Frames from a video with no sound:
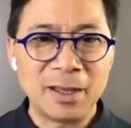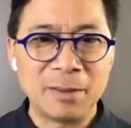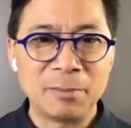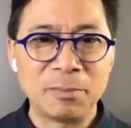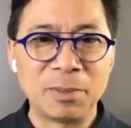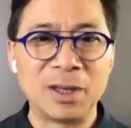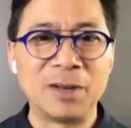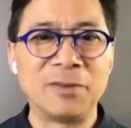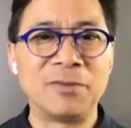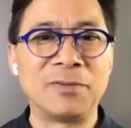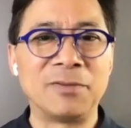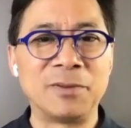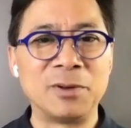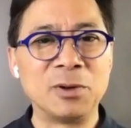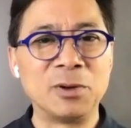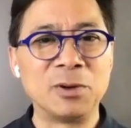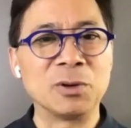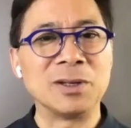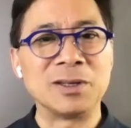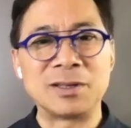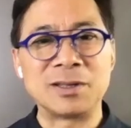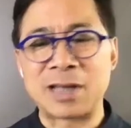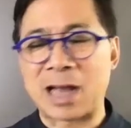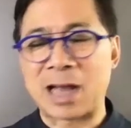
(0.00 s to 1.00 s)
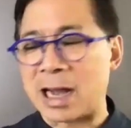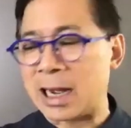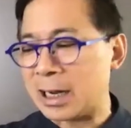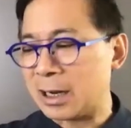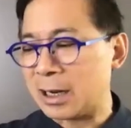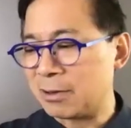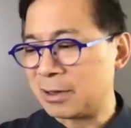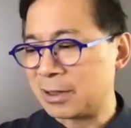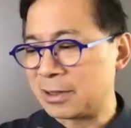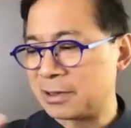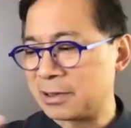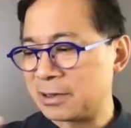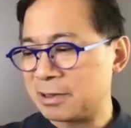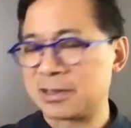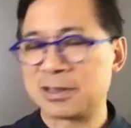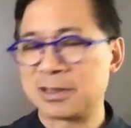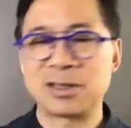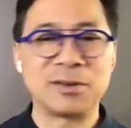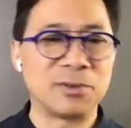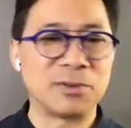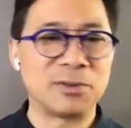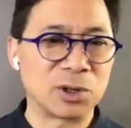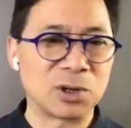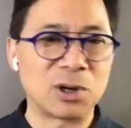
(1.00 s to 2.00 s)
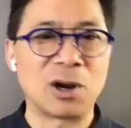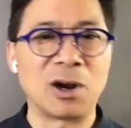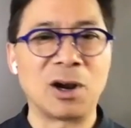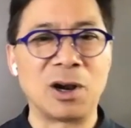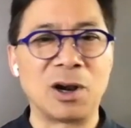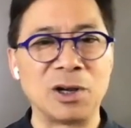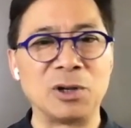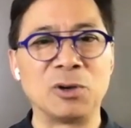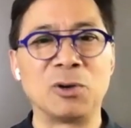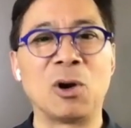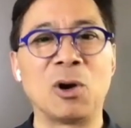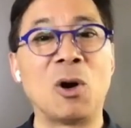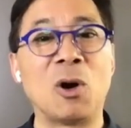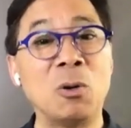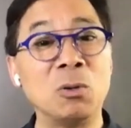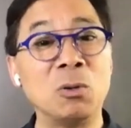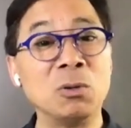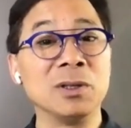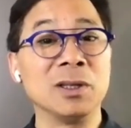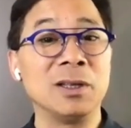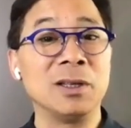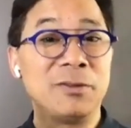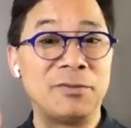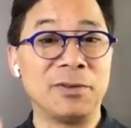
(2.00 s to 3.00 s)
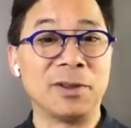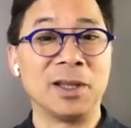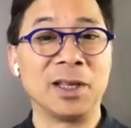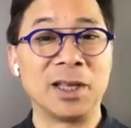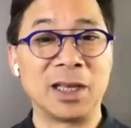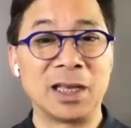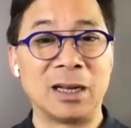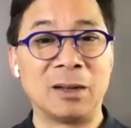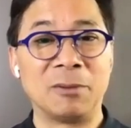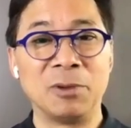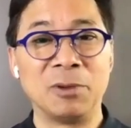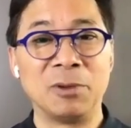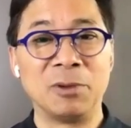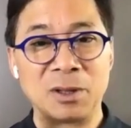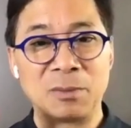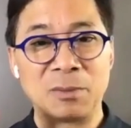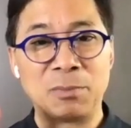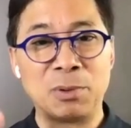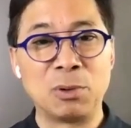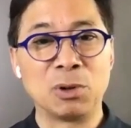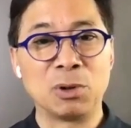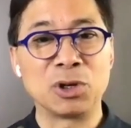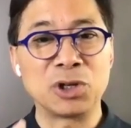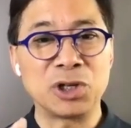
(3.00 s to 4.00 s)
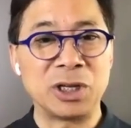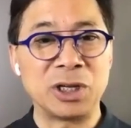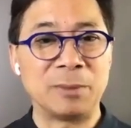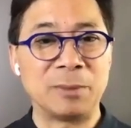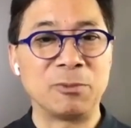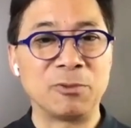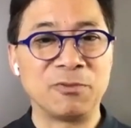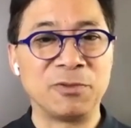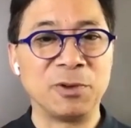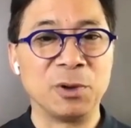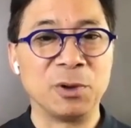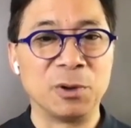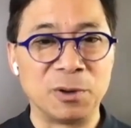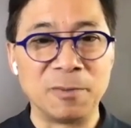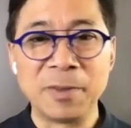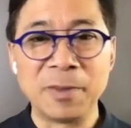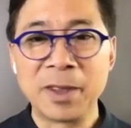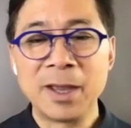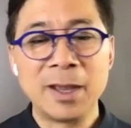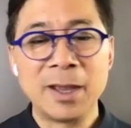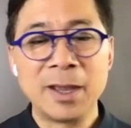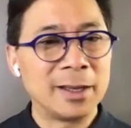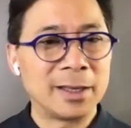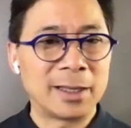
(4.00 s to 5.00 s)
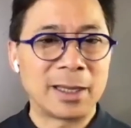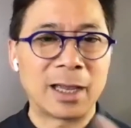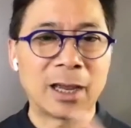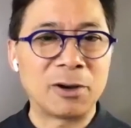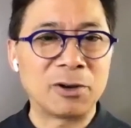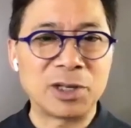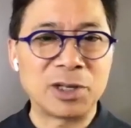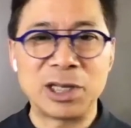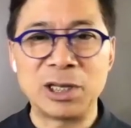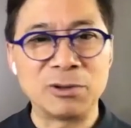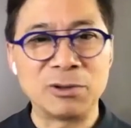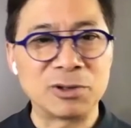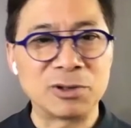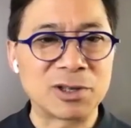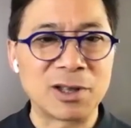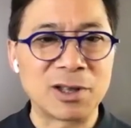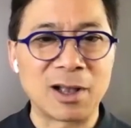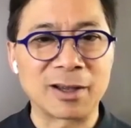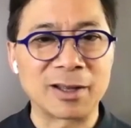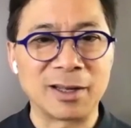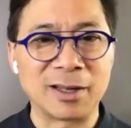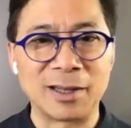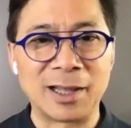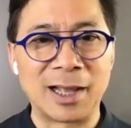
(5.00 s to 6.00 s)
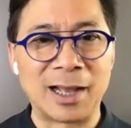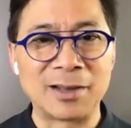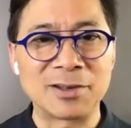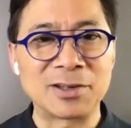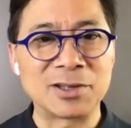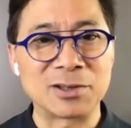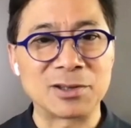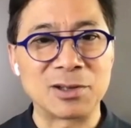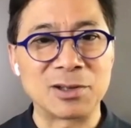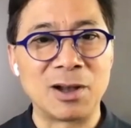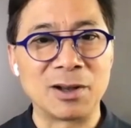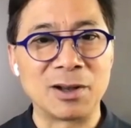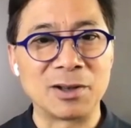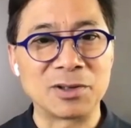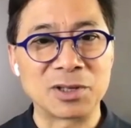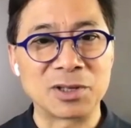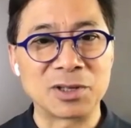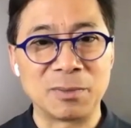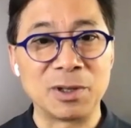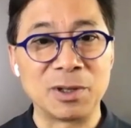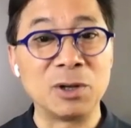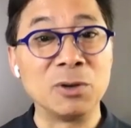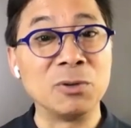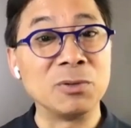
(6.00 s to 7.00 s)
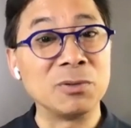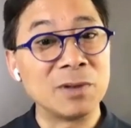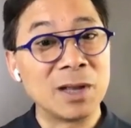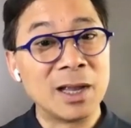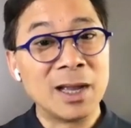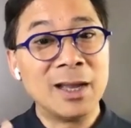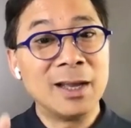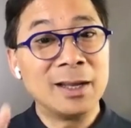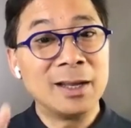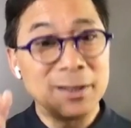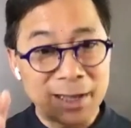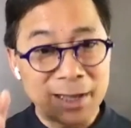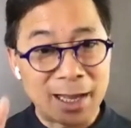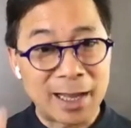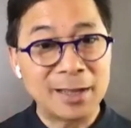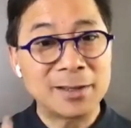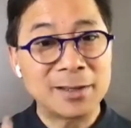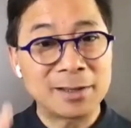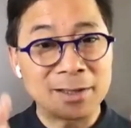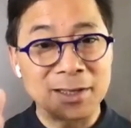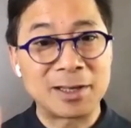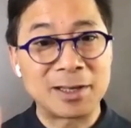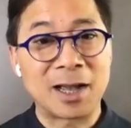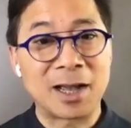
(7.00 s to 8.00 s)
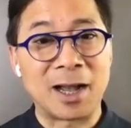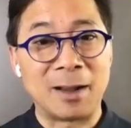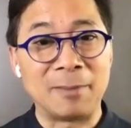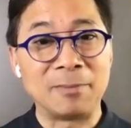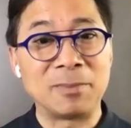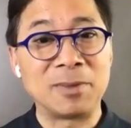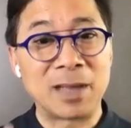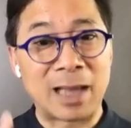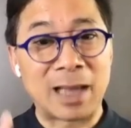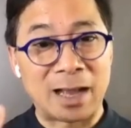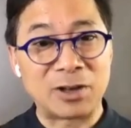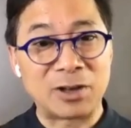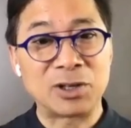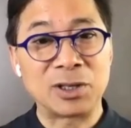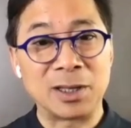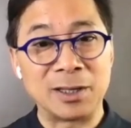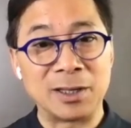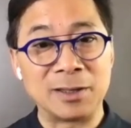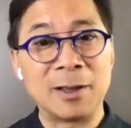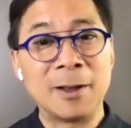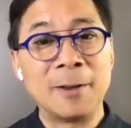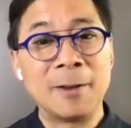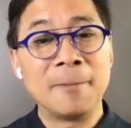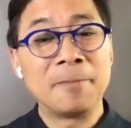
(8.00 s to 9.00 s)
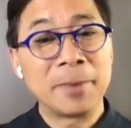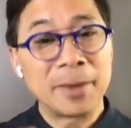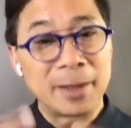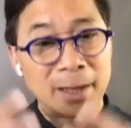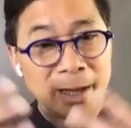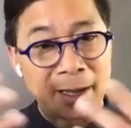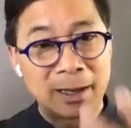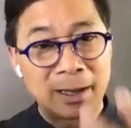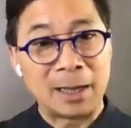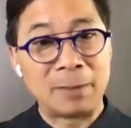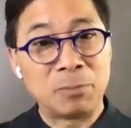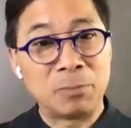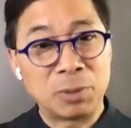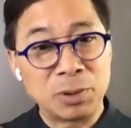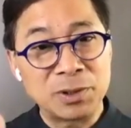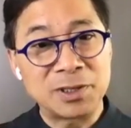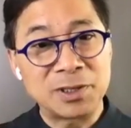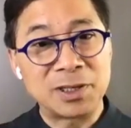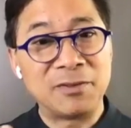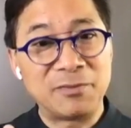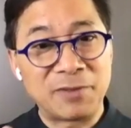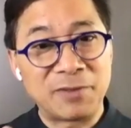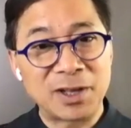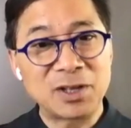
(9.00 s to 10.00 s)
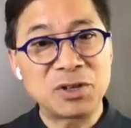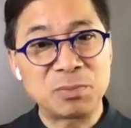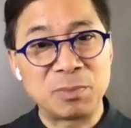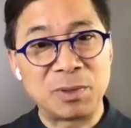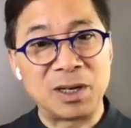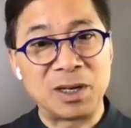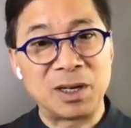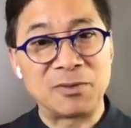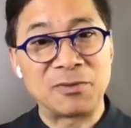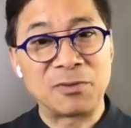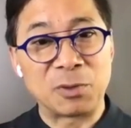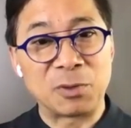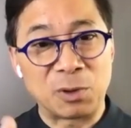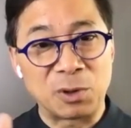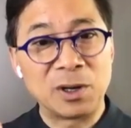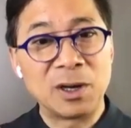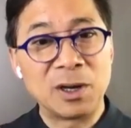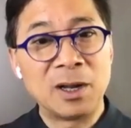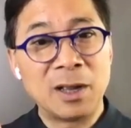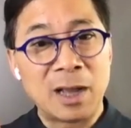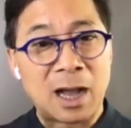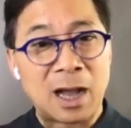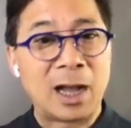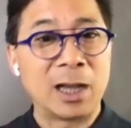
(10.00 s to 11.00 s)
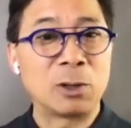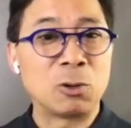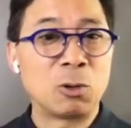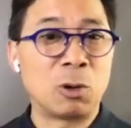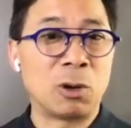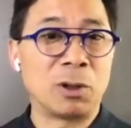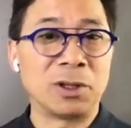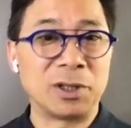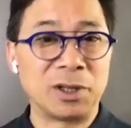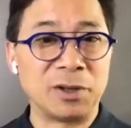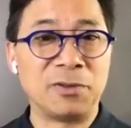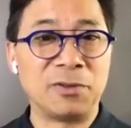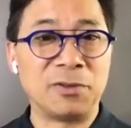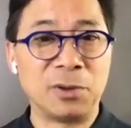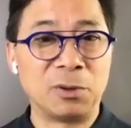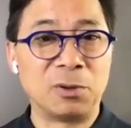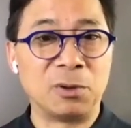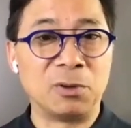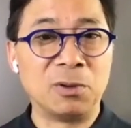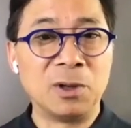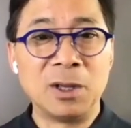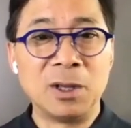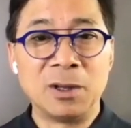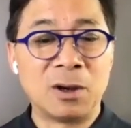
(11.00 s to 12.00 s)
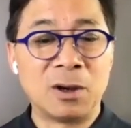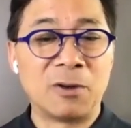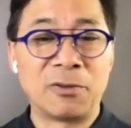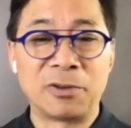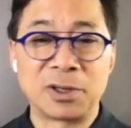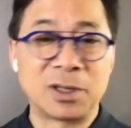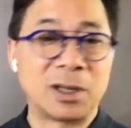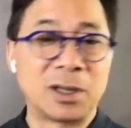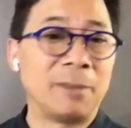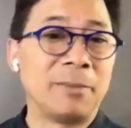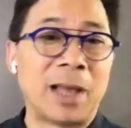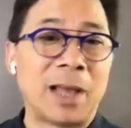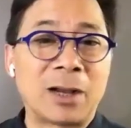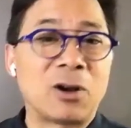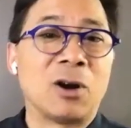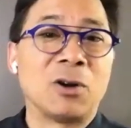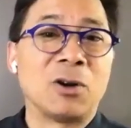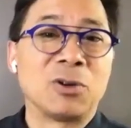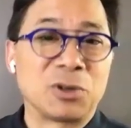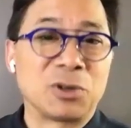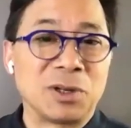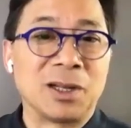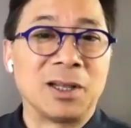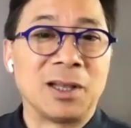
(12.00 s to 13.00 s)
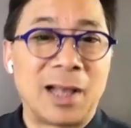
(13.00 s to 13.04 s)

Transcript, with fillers: But if your entire existence of your car, you're only filling it up with the poor, cheap fuel, guarantee you it's not going to last as long as somebody who takes the time to actually uh, and puts the investment in for high quality fuel over time, that car is going to